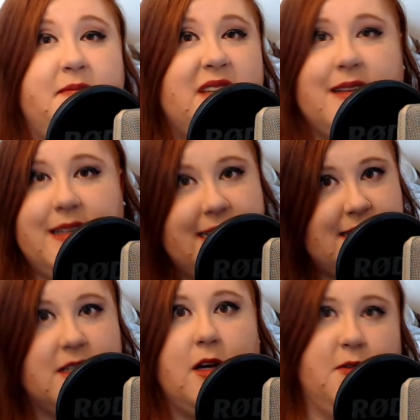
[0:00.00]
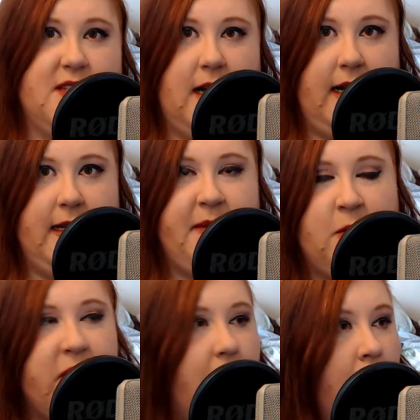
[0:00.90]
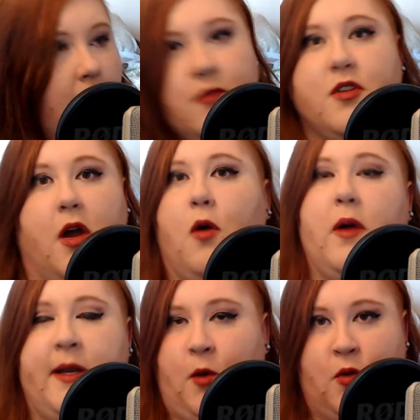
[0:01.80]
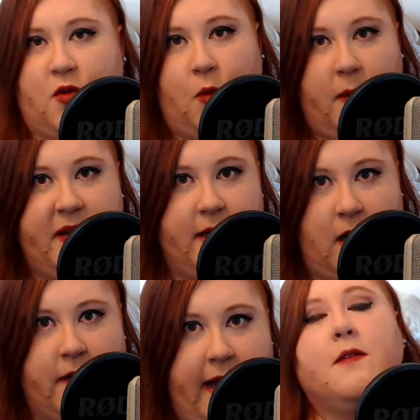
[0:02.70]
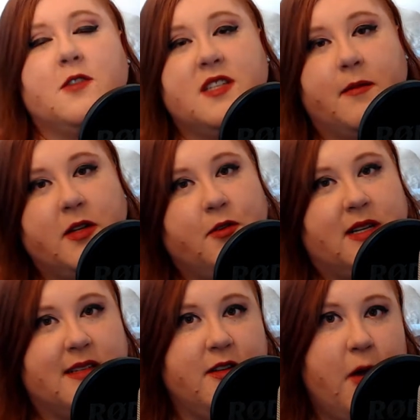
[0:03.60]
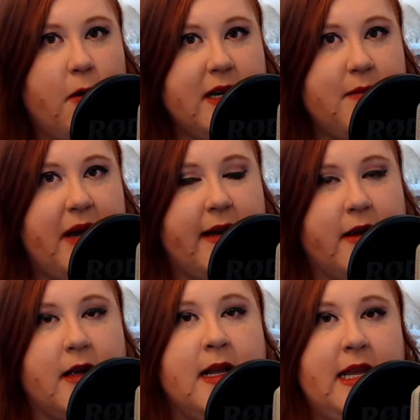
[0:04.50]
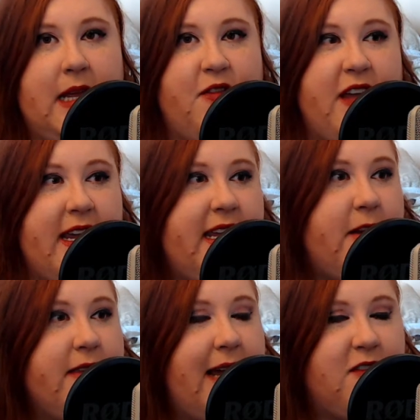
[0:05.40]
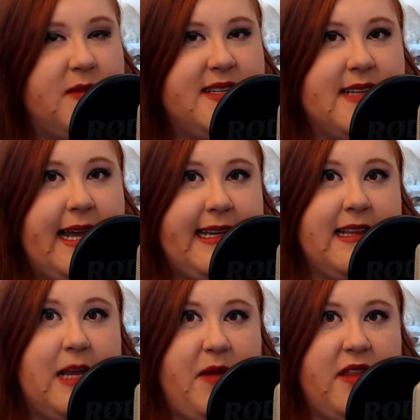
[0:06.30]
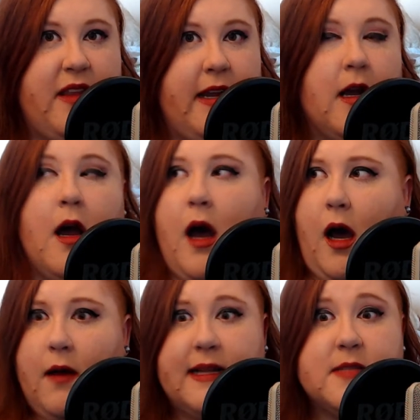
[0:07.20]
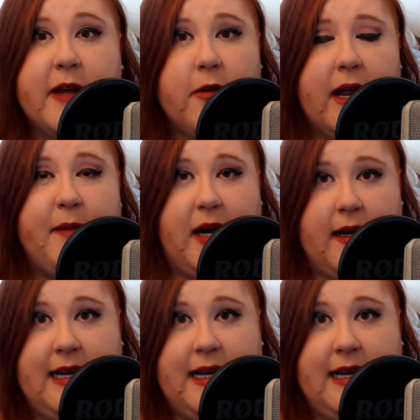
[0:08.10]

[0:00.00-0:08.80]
The list goes on. I mean, we all know an older woman in our life. For someone who doesn't know any better, if they hear that from a psychic, they may think, "Oh, that's my grandma."